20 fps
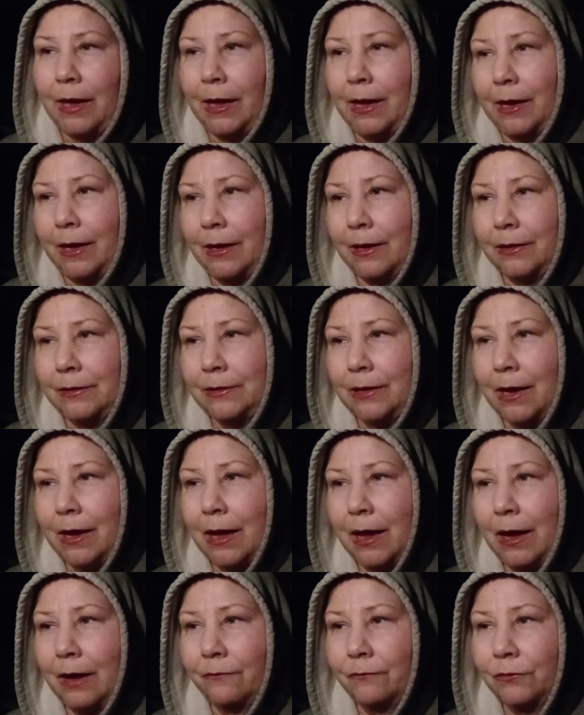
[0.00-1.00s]
And
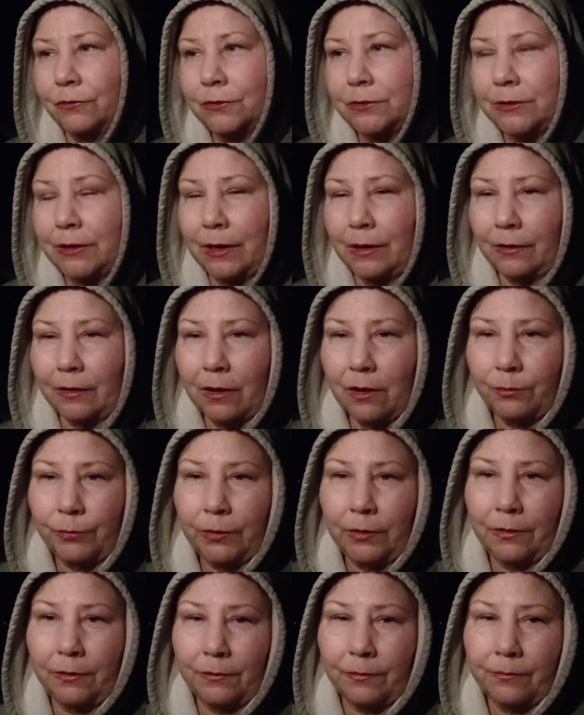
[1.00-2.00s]
I've looked at a
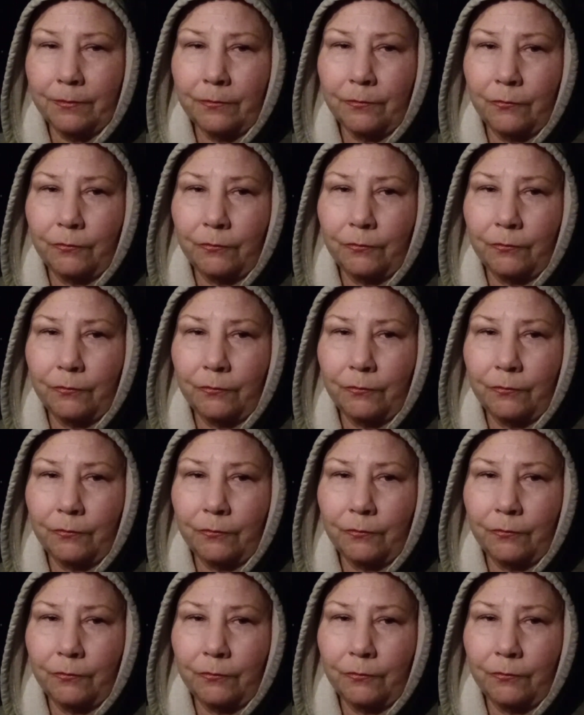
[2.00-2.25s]
couple of